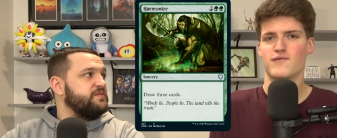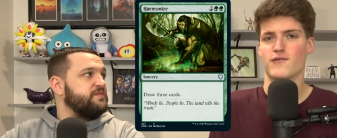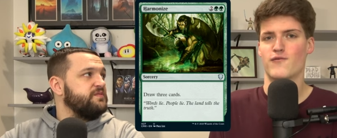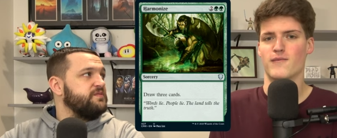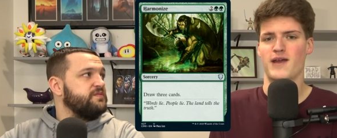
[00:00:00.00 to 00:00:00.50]
Speaker 1: for
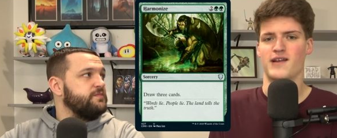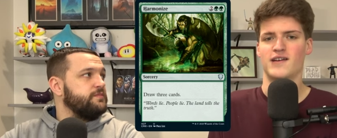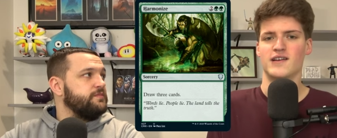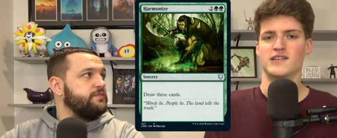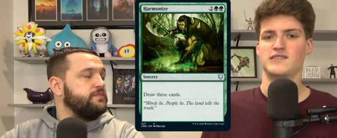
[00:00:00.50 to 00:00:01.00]
four mana.
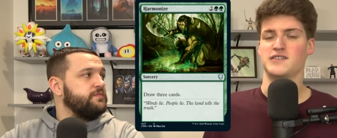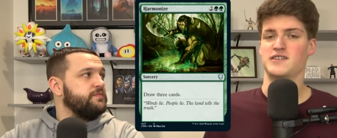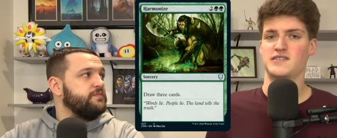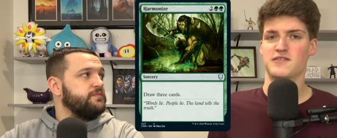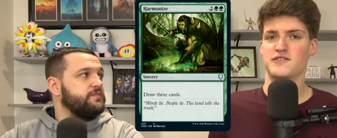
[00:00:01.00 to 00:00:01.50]
Does it
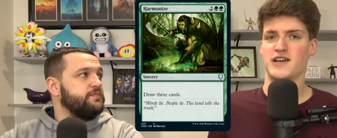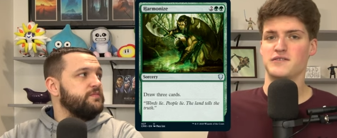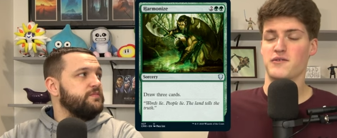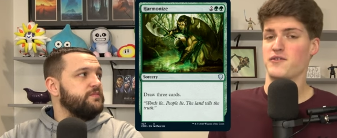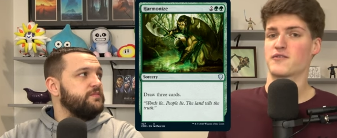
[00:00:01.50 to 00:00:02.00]
synergize
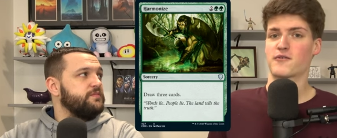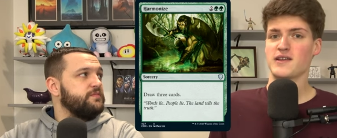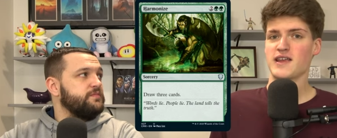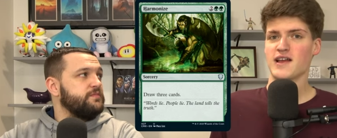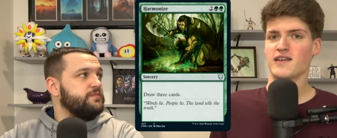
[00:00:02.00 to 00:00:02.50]
with your
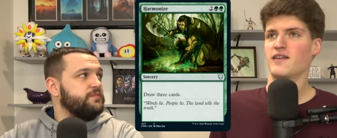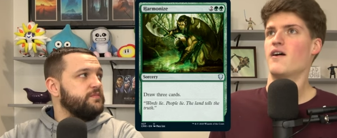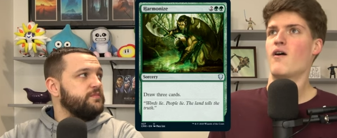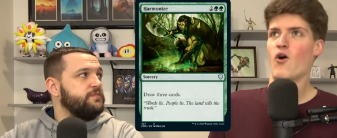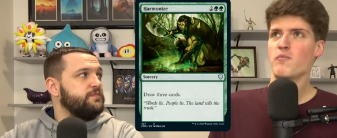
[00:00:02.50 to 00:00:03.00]
green deck?
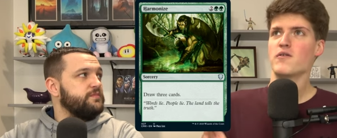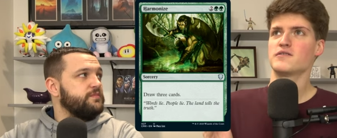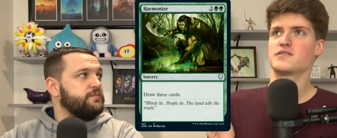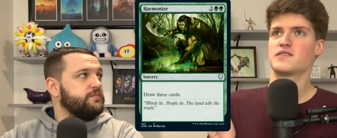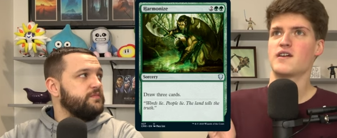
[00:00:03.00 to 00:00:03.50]

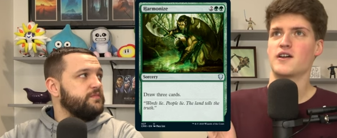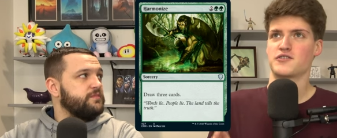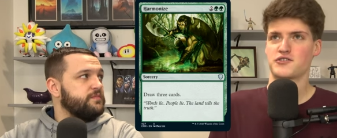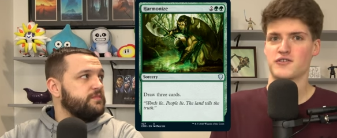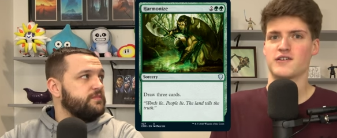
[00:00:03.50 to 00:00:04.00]
Almost
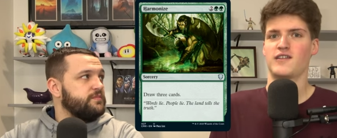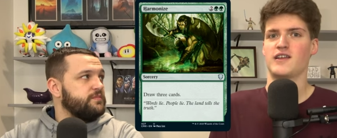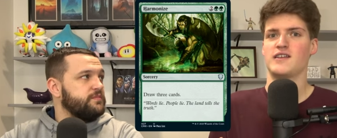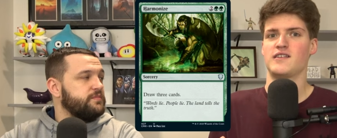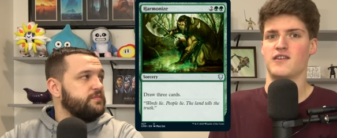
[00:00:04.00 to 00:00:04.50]

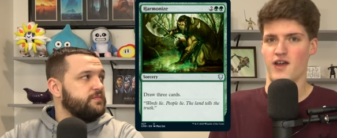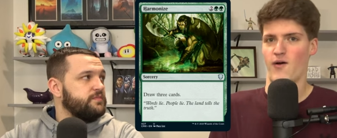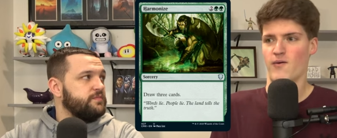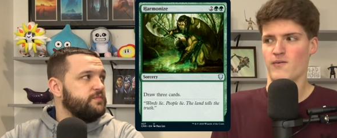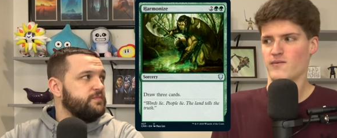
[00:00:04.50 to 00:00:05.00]
assuredly,
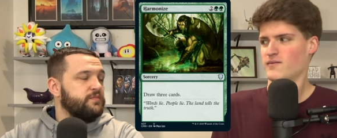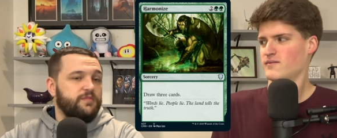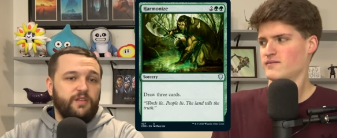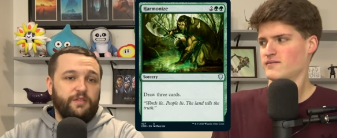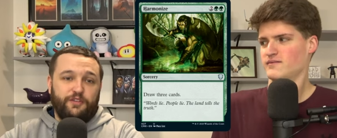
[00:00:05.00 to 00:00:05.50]
no.
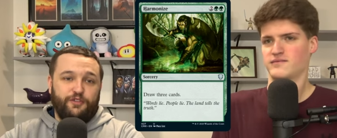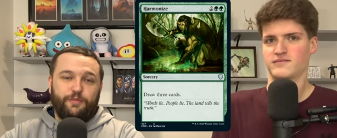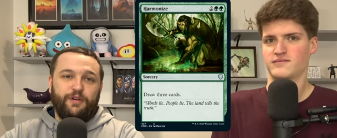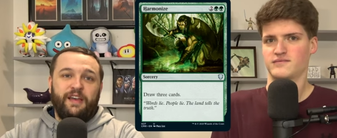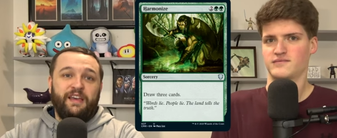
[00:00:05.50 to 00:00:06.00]
Unless you're
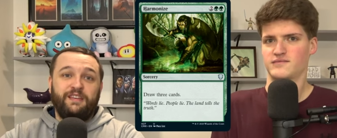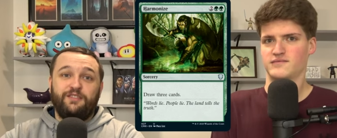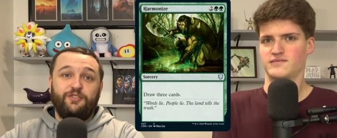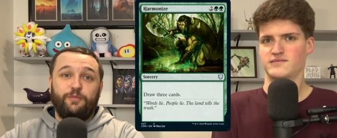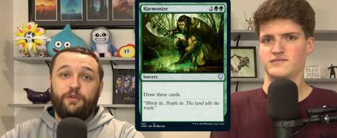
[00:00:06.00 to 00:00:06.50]

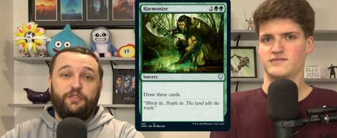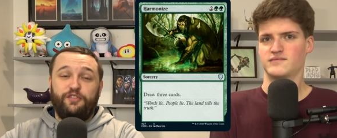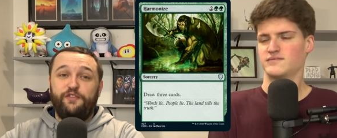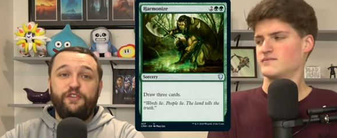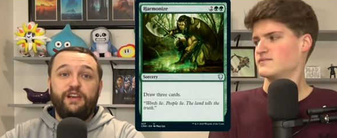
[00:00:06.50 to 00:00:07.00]
playing
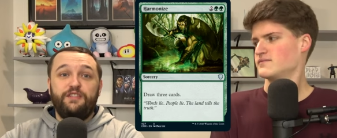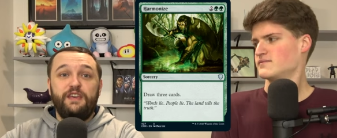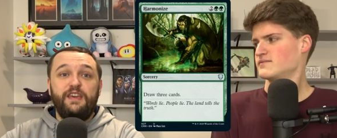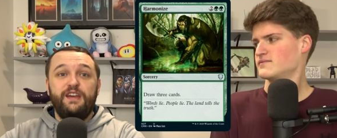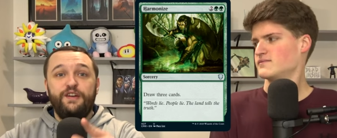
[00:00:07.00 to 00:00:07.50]

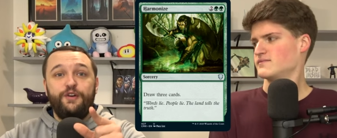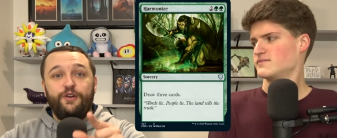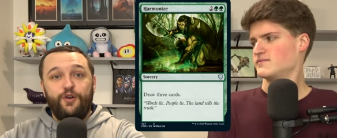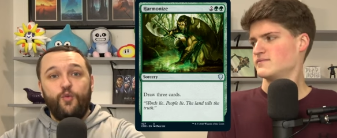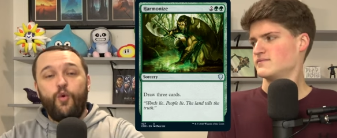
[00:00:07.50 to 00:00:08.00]
specifically
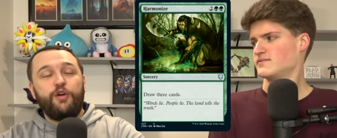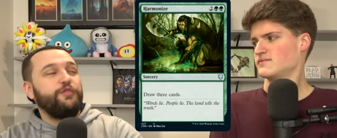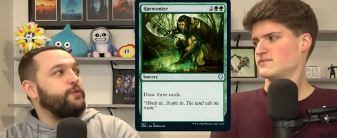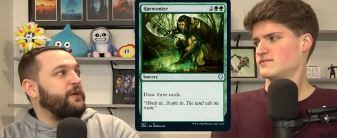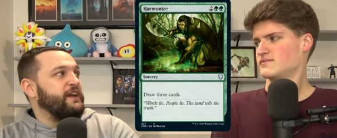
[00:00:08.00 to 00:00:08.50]
what
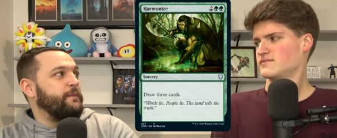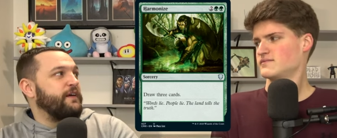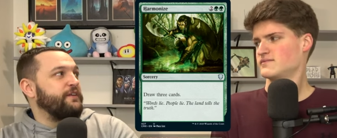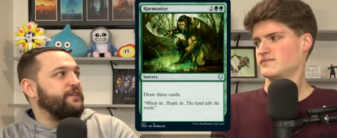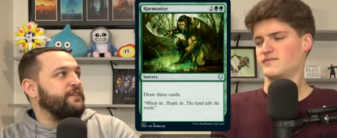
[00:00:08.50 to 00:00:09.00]
the raid
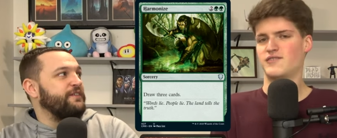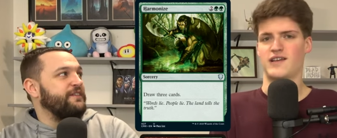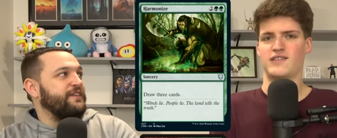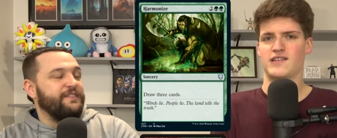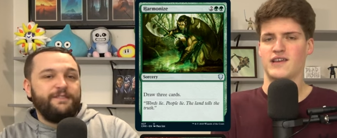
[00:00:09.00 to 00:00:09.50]
mother.
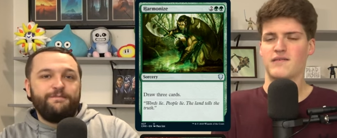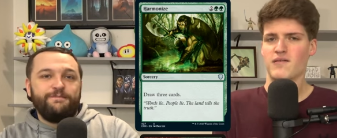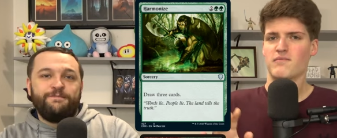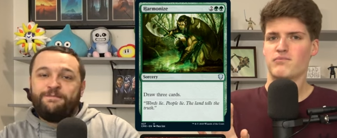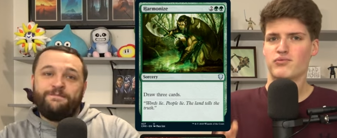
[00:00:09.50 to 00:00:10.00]
Right. It, like,
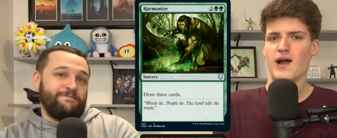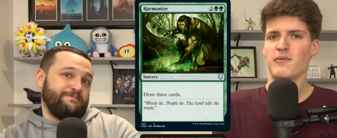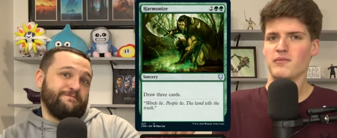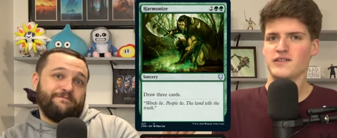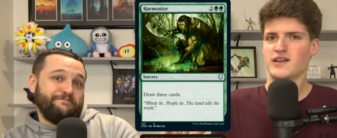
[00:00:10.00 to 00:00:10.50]

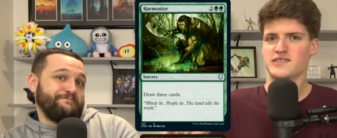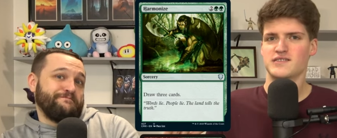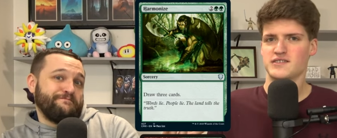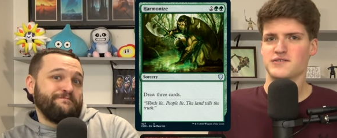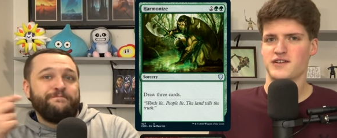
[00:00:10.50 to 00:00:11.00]
probably doesn't
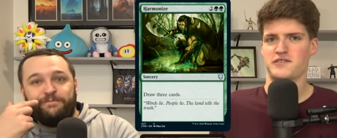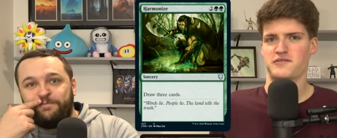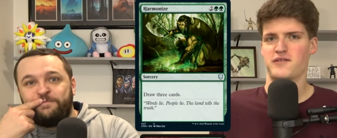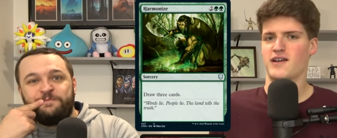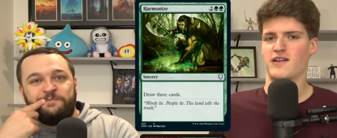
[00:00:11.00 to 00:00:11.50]
synergize with
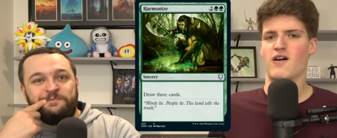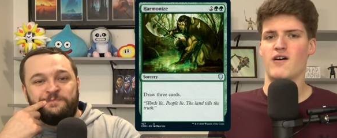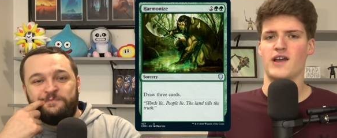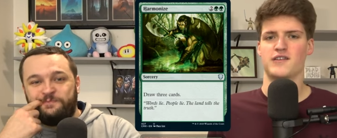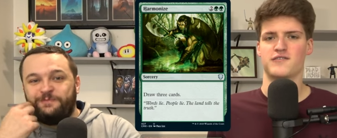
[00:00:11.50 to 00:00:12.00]
your deck at
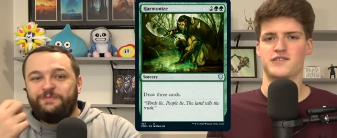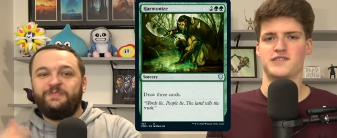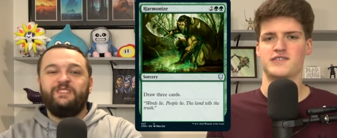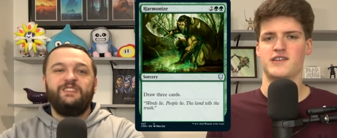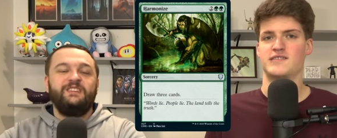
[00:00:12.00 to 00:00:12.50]
all, and you're
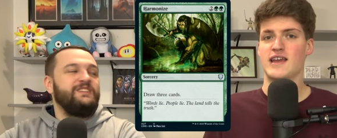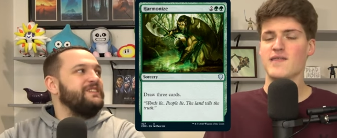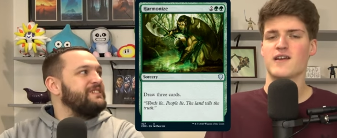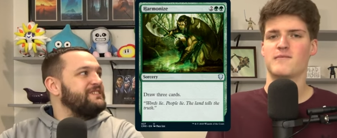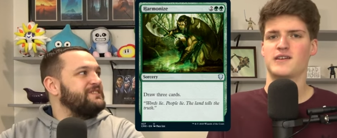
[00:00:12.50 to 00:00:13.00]
just, it's in
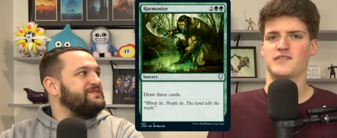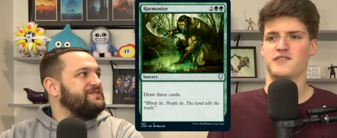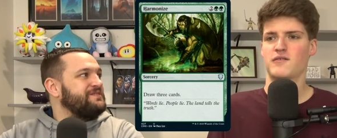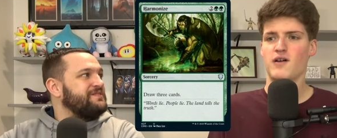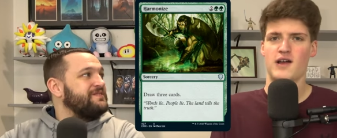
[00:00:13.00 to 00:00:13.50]
there because you
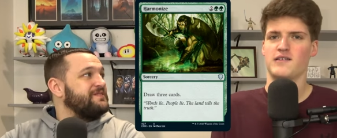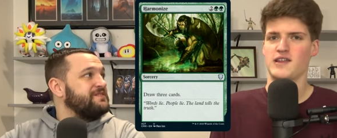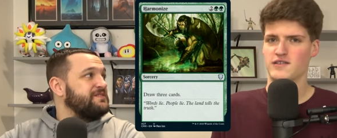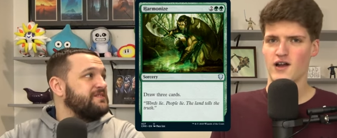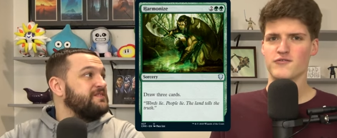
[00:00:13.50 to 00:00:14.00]
go, oh, I
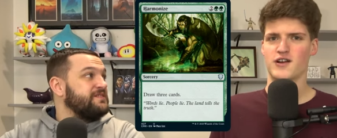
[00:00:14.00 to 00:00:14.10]
need card